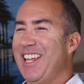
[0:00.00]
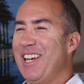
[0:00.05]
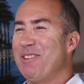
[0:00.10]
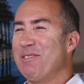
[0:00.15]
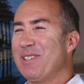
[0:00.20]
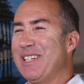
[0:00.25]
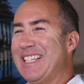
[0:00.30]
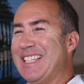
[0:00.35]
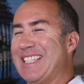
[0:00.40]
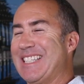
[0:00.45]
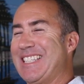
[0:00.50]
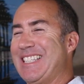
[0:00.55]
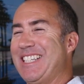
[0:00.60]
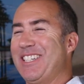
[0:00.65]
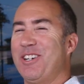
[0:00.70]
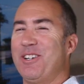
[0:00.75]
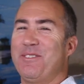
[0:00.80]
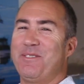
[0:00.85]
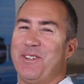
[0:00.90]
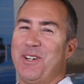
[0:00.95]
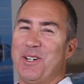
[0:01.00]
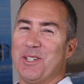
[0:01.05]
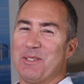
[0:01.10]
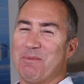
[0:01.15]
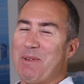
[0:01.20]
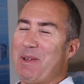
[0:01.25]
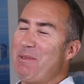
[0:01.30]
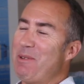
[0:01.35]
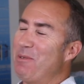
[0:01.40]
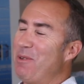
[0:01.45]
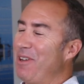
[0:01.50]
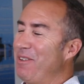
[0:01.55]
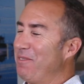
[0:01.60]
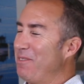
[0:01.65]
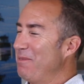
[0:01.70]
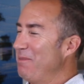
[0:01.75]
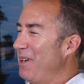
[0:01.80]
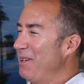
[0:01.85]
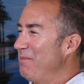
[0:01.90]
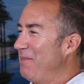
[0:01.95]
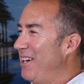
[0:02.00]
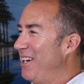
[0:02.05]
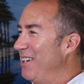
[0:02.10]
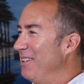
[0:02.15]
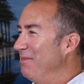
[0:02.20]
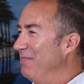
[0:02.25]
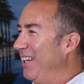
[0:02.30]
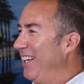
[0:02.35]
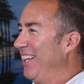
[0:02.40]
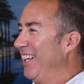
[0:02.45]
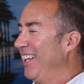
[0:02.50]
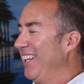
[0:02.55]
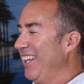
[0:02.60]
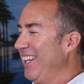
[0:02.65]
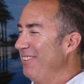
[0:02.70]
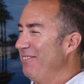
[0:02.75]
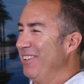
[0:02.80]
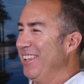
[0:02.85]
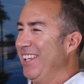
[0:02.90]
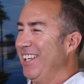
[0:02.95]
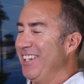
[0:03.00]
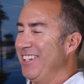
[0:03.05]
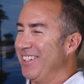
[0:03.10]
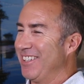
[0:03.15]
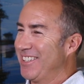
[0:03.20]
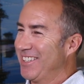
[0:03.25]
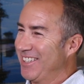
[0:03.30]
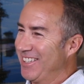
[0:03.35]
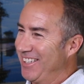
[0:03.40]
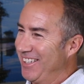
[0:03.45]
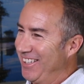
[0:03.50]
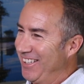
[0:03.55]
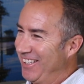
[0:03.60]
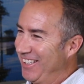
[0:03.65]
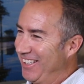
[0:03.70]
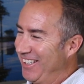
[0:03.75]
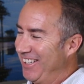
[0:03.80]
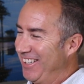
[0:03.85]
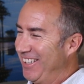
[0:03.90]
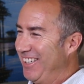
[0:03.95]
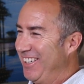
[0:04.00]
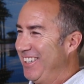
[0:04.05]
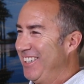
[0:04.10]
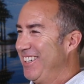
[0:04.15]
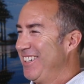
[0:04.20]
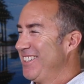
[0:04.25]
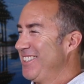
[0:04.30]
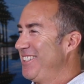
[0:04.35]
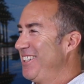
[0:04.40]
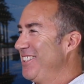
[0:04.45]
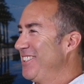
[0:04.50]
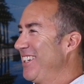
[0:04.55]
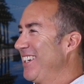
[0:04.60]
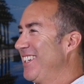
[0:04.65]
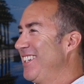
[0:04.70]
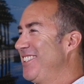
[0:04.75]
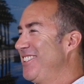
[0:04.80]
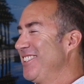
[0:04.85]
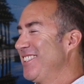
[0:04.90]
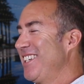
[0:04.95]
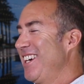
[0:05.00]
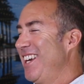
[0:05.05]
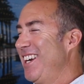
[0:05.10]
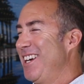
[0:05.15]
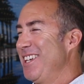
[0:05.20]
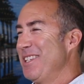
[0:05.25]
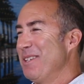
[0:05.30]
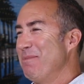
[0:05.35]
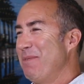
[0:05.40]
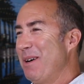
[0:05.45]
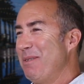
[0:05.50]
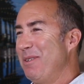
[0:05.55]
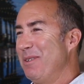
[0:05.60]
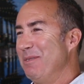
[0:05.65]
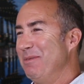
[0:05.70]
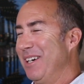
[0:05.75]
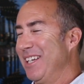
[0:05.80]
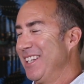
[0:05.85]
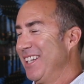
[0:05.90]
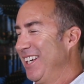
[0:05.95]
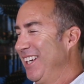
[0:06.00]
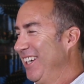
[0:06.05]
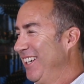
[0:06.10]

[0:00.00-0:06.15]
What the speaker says: That would get 0 votes, maybe 1 from my mom. Even then, she's kind of on the bubble about